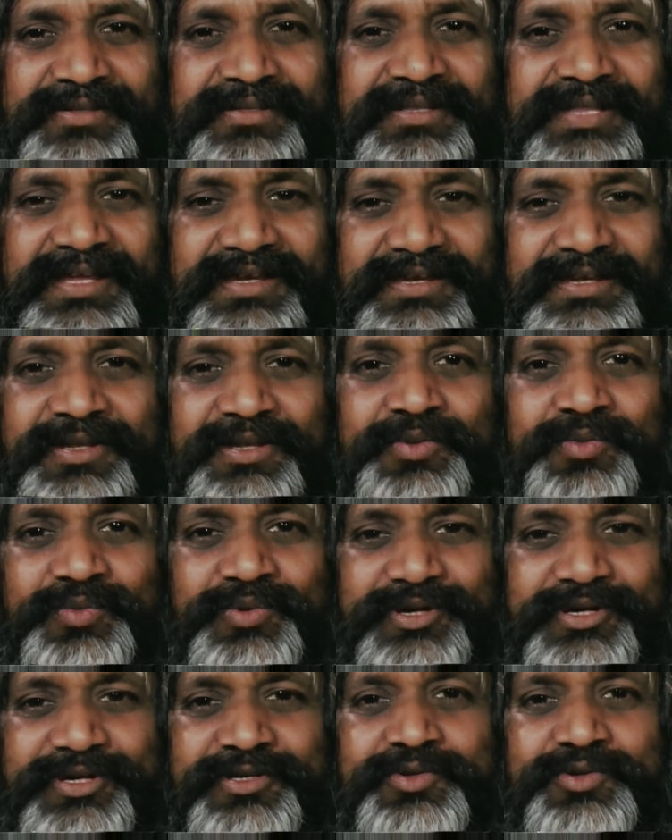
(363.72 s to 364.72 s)
that
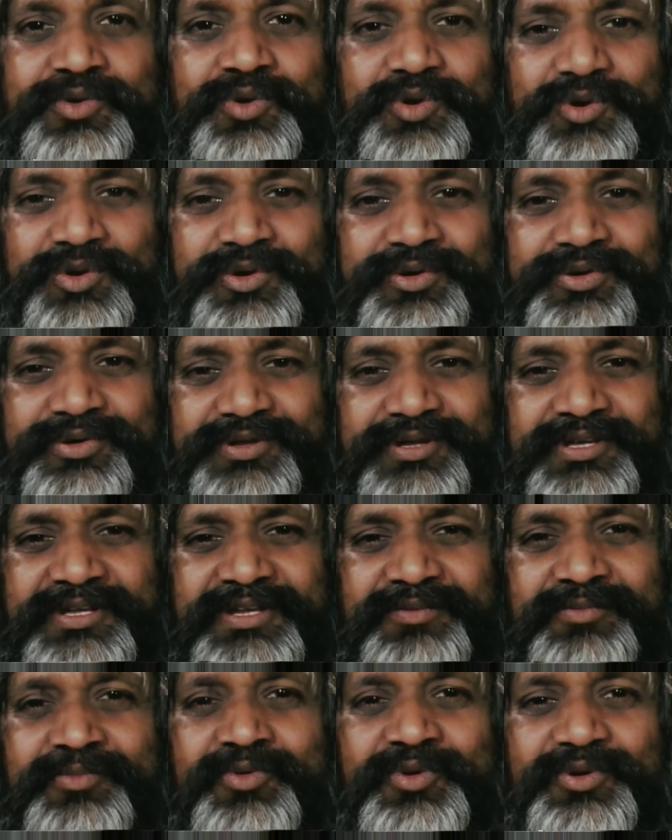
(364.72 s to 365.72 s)
inward course in a
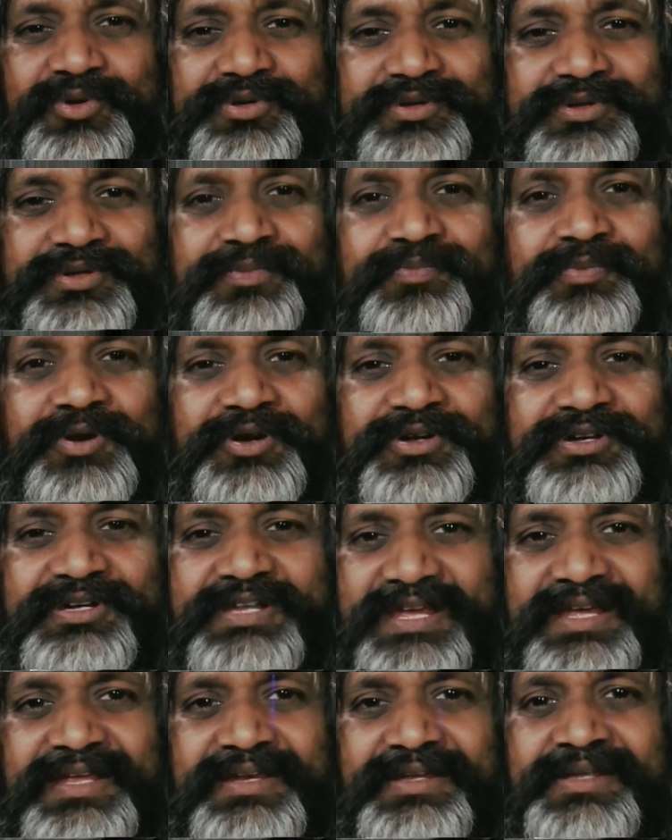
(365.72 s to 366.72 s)
most
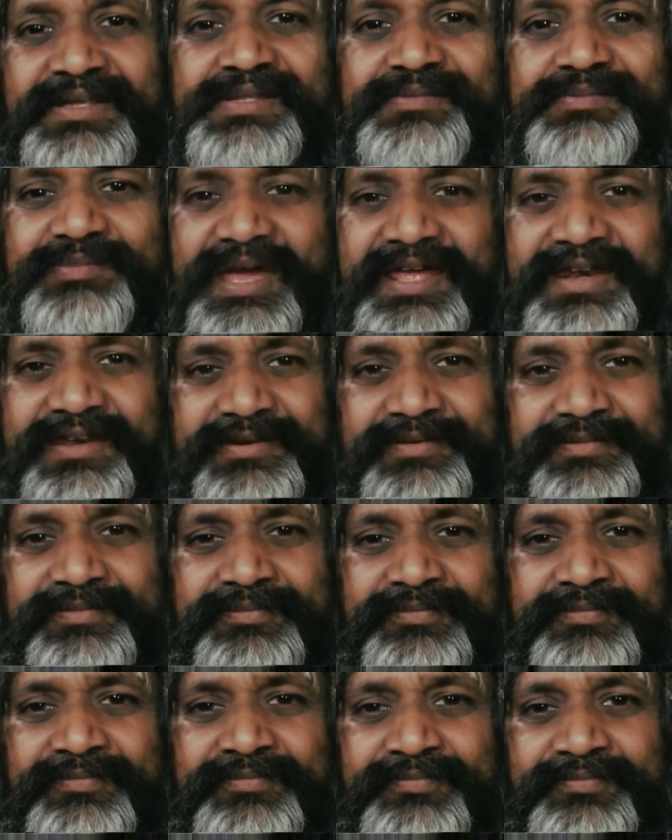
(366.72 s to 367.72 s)
spontaneous manner.
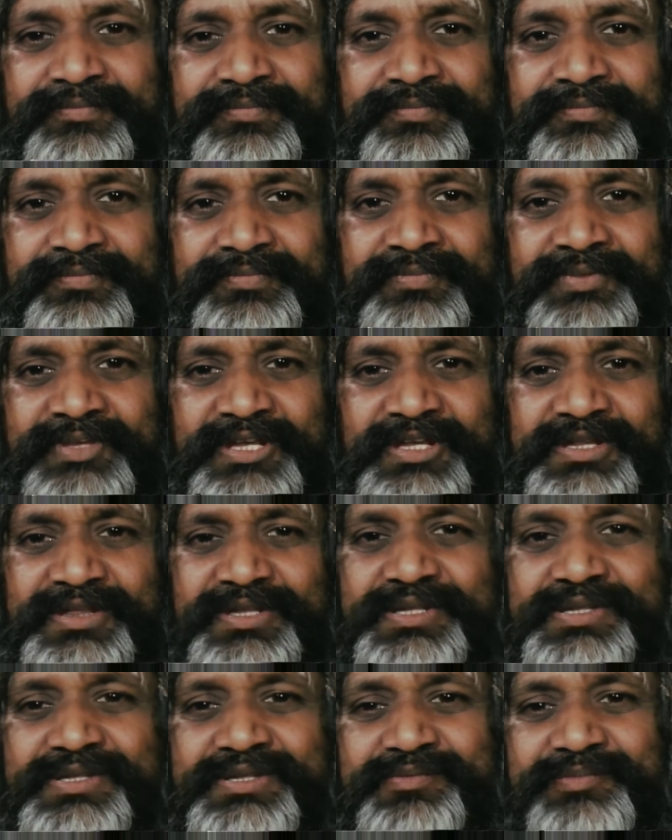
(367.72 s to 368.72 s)
In
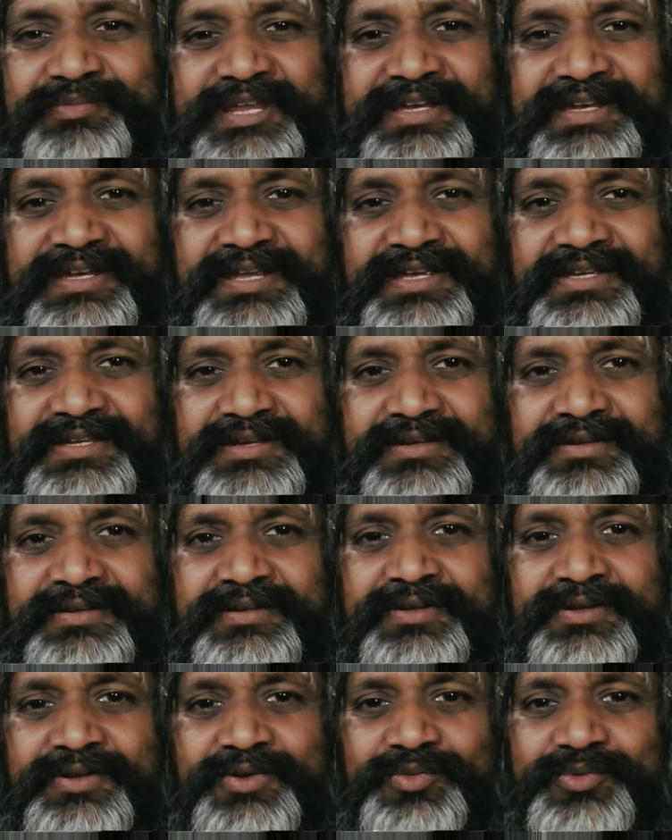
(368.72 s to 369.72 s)
this meditation,
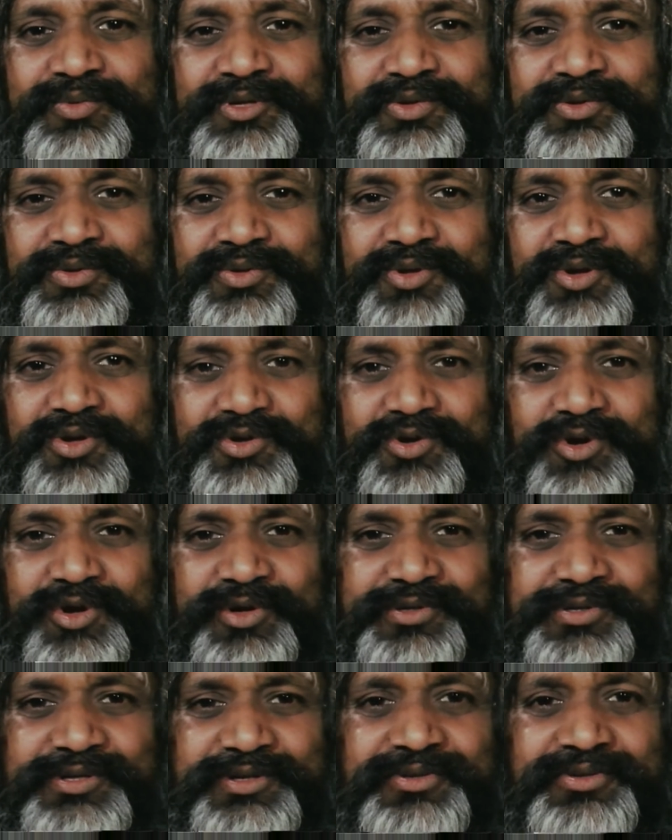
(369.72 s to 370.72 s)
we do not
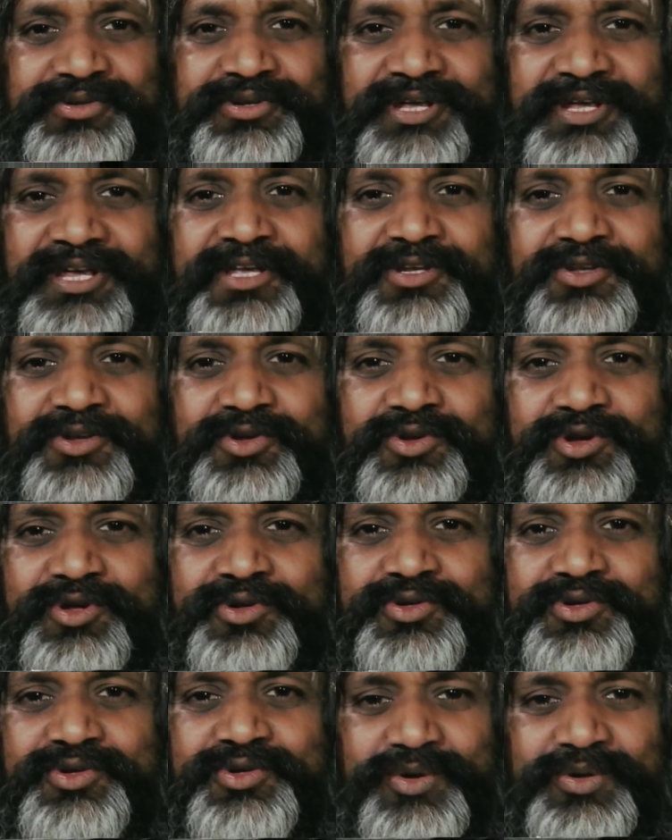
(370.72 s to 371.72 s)
concentrate or
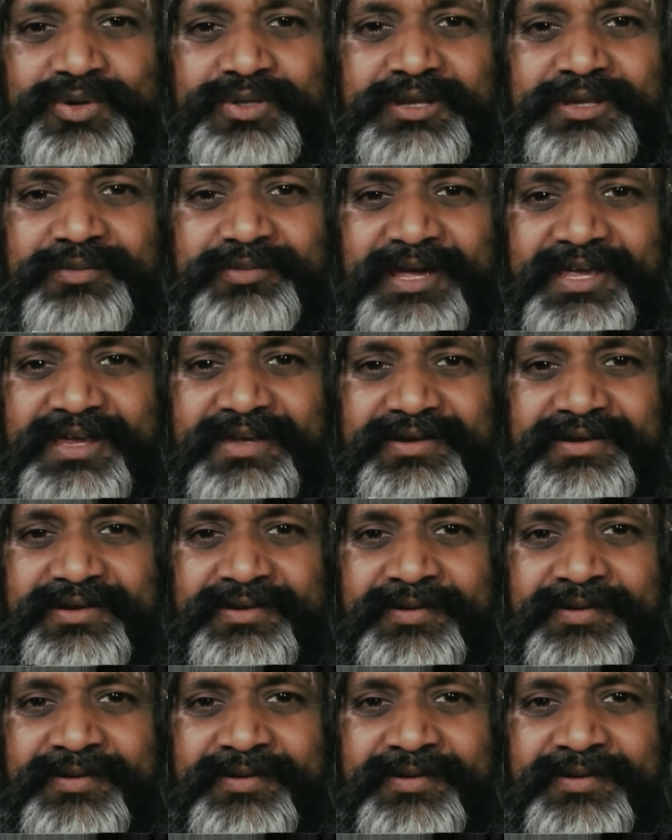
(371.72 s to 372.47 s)
control the mind.